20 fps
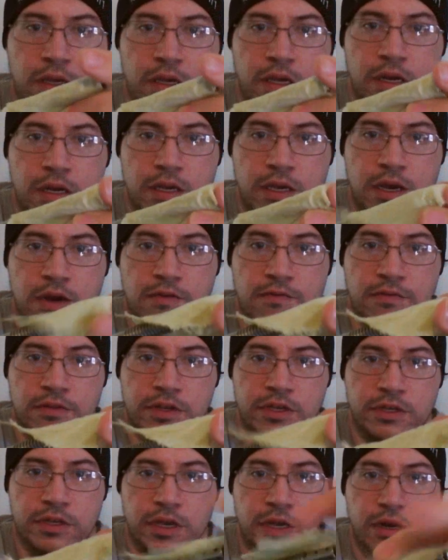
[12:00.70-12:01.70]
kind of
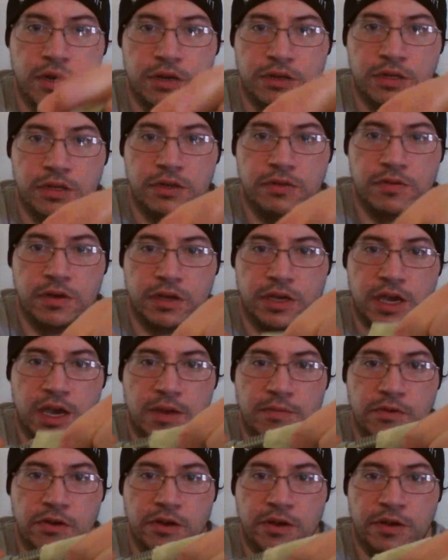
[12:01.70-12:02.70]
carefully. It's kind of hard to do on
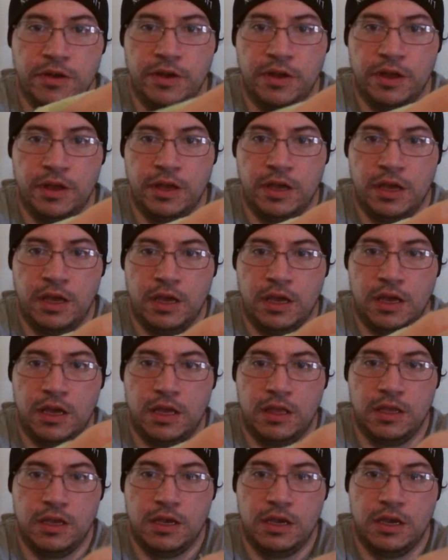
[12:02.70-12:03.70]
camera.
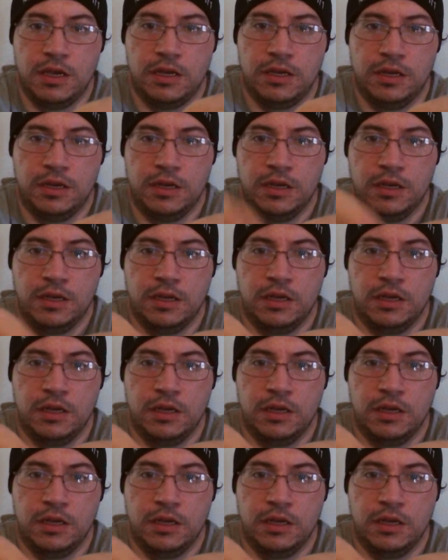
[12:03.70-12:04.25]
And then